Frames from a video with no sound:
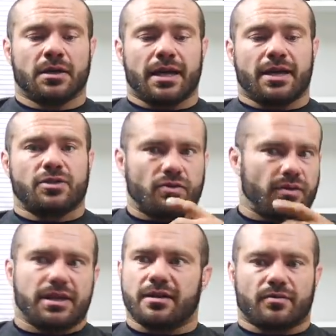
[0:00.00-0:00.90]
And you know,
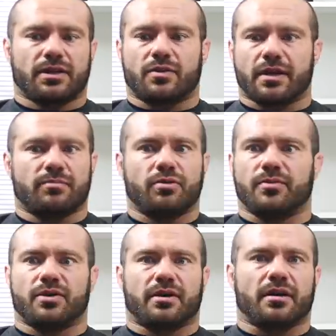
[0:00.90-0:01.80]
you eat it really quick and
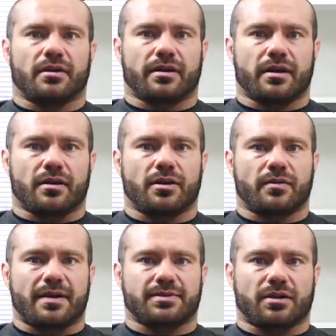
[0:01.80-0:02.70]
boom, you're at one hundred
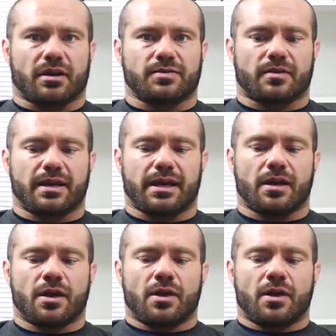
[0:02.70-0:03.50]
grams of carbs already.